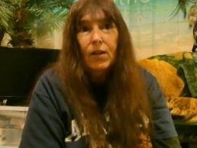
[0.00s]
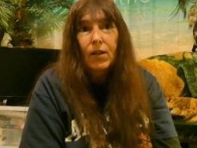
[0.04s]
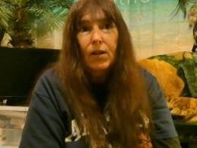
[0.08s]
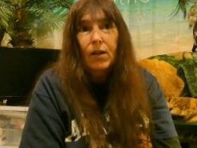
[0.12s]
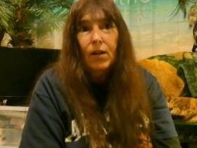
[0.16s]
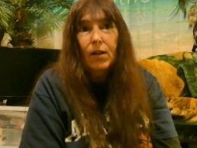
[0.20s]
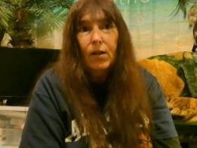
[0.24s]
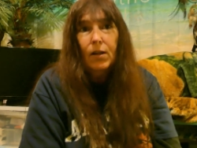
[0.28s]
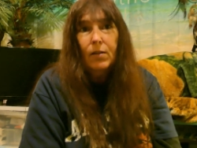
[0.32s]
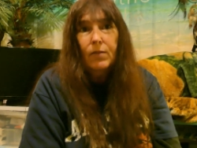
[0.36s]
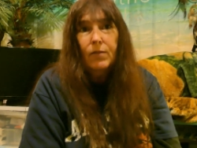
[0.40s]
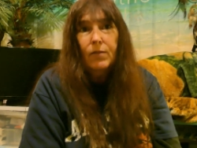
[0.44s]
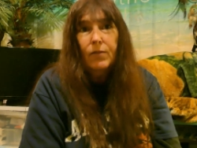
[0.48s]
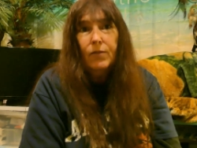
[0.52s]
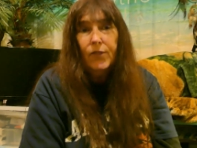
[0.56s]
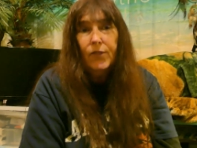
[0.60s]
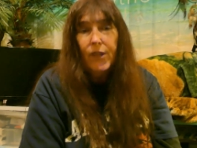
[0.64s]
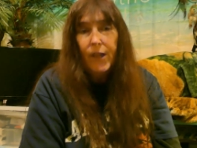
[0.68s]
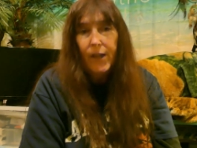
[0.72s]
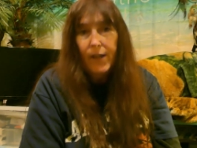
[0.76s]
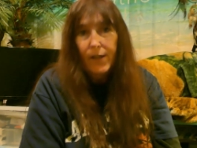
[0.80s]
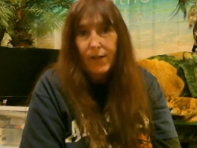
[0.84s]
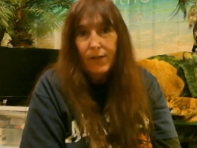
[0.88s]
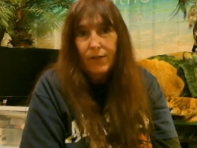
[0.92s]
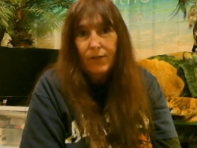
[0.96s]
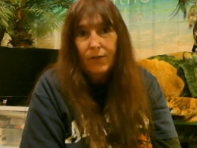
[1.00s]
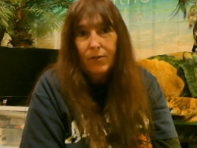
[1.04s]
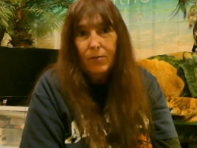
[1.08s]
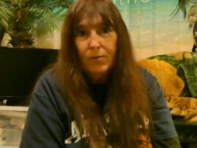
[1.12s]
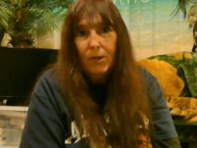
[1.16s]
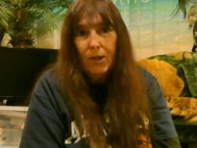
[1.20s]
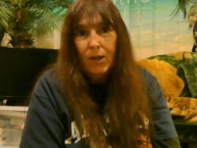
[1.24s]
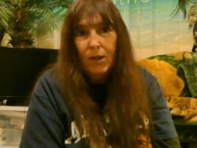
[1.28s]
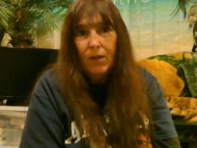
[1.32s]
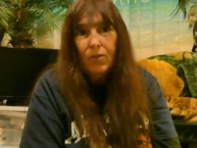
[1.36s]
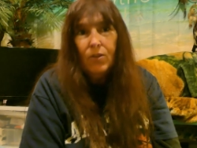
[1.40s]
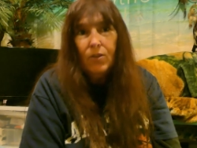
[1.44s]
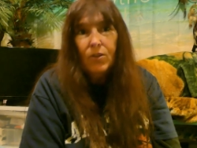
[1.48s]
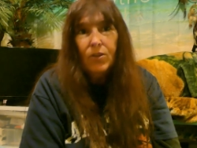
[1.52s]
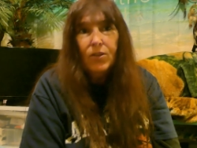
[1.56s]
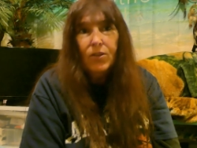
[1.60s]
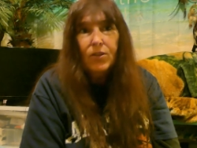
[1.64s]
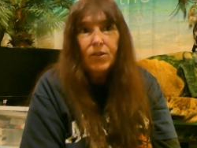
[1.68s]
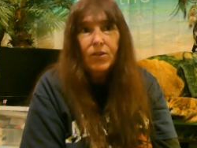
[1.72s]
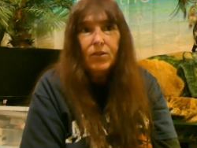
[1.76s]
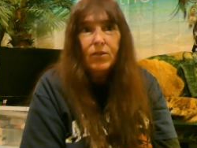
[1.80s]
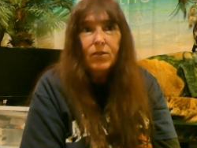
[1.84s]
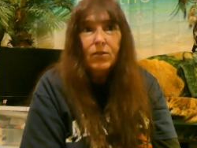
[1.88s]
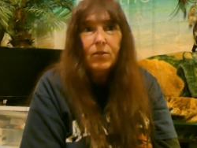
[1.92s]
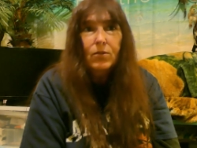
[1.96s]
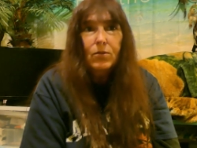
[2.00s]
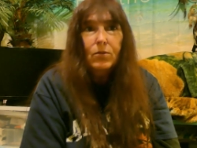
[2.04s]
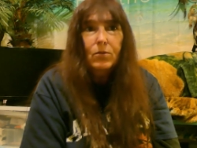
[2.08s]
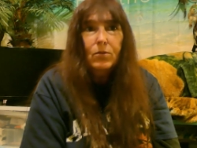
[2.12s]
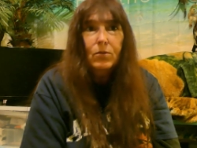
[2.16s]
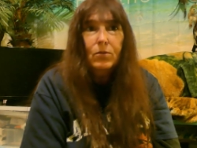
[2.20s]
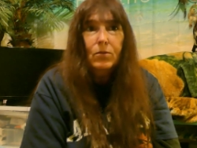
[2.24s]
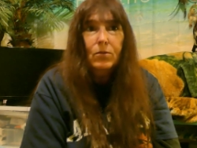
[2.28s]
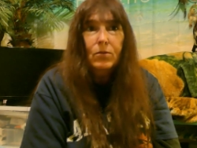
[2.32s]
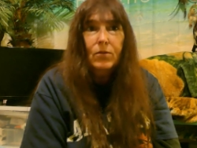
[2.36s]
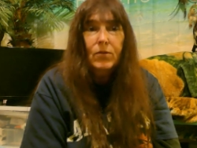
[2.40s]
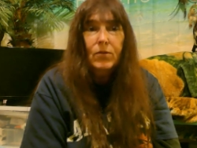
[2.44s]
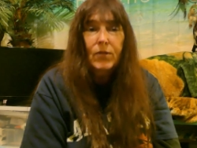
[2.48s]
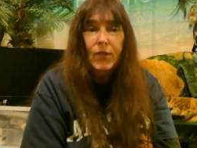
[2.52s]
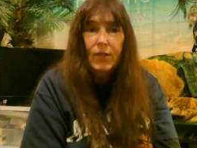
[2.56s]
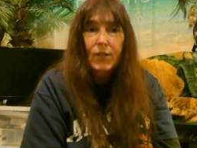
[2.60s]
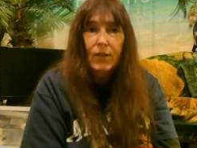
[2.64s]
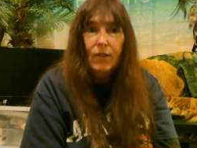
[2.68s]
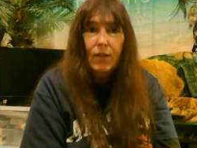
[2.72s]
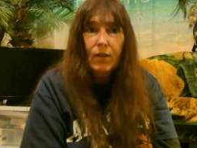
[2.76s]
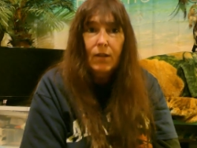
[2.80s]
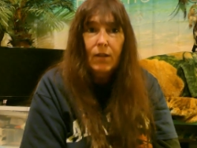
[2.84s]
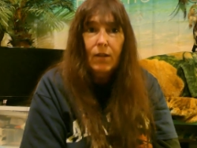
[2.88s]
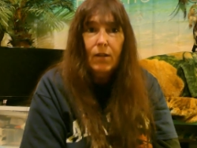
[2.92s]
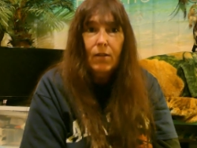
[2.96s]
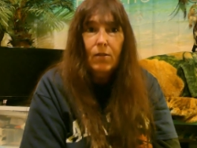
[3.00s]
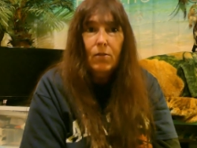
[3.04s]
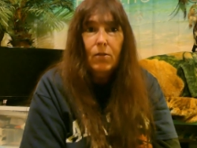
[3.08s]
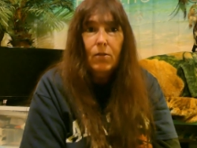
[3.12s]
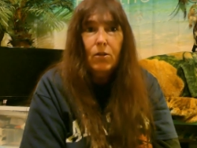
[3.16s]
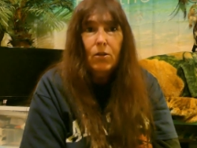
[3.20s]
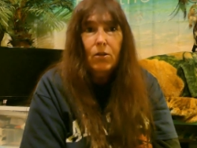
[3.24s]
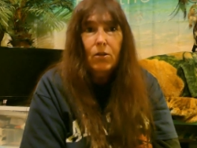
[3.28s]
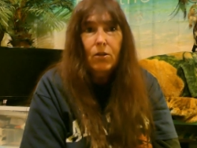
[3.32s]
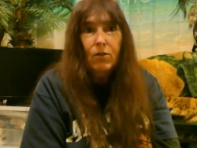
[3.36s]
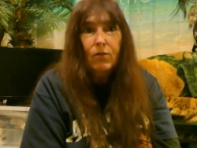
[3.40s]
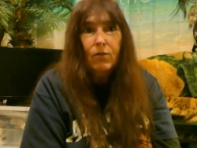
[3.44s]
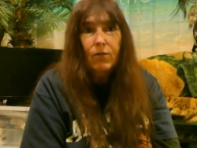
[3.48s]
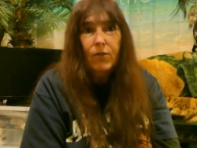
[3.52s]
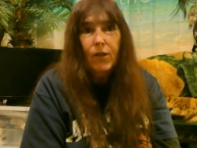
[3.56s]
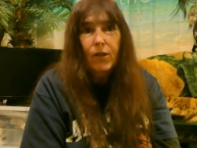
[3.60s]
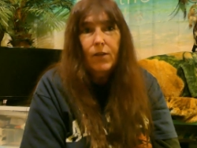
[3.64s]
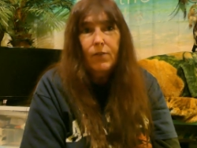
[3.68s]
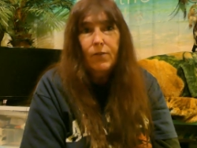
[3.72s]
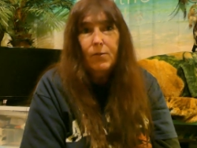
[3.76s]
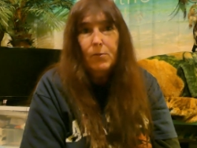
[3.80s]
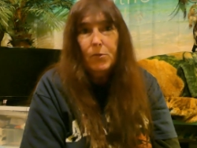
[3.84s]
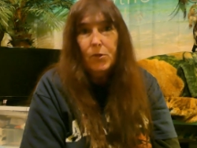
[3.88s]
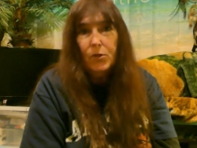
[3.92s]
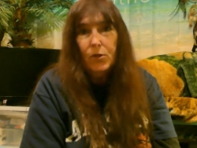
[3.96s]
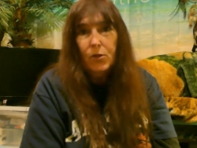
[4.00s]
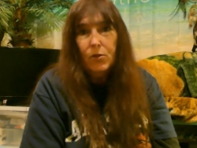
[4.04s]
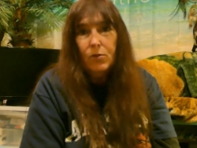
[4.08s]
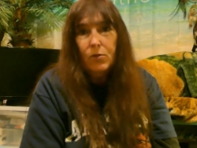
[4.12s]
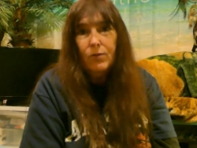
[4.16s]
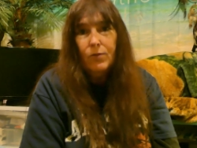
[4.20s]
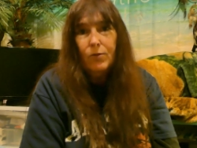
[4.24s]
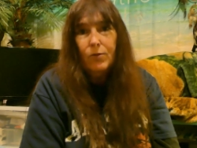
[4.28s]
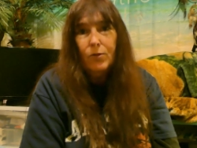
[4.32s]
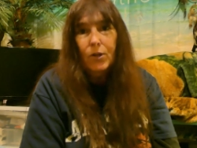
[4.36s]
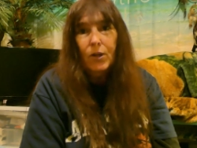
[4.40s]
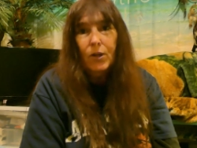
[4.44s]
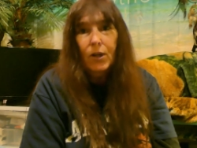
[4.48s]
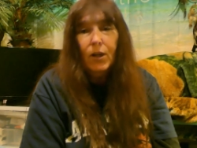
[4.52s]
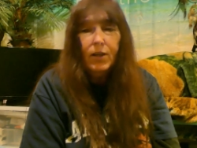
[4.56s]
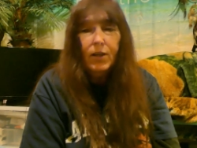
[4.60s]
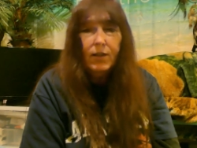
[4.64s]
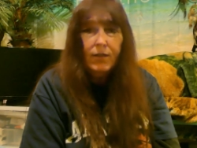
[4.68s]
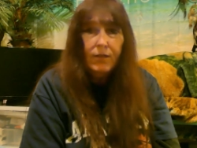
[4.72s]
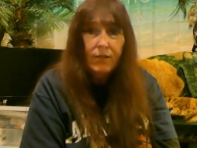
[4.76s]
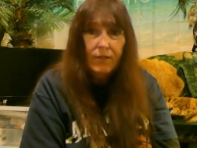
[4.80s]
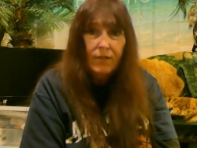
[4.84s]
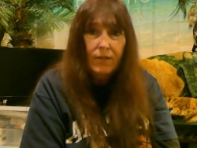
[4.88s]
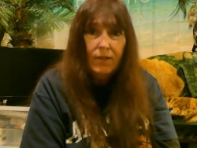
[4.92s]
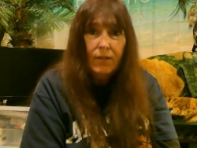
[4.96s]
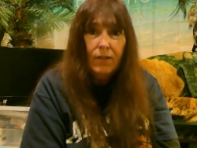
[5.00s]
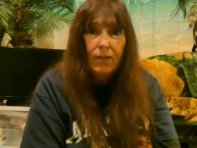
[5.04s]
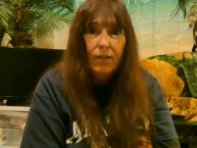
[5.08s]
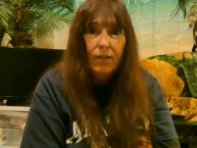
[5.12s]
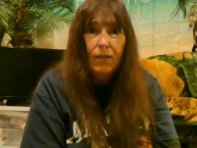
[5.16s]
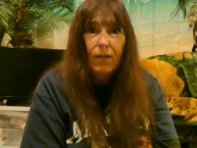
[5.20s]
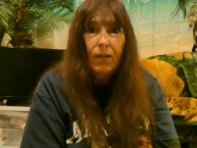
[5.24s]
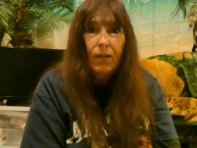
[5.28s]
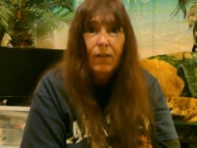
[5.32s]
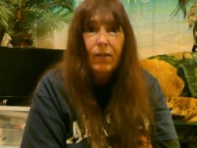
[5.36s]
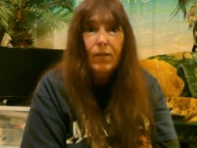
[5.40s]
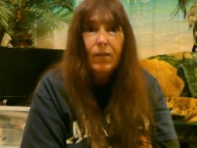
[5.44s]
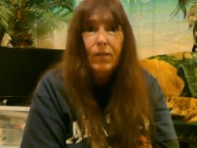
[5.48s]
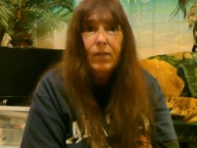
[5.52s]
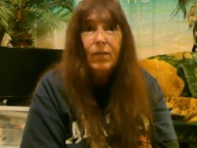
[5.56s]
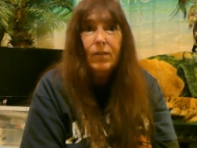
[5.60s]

uh, fly from Anchorage to Sitka, or you could fly from the lower 48 to Sitka.